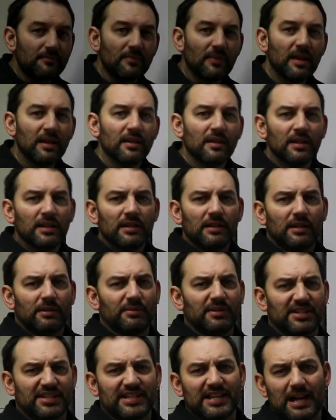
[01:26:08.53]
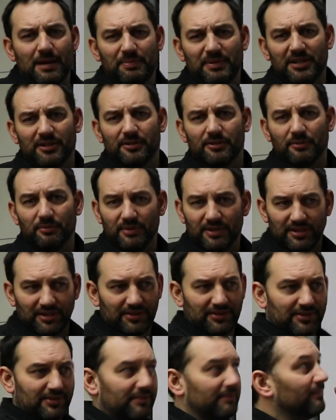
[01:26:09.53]
I'm going to stop here
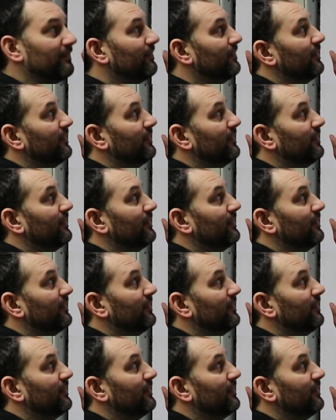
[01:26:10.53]
with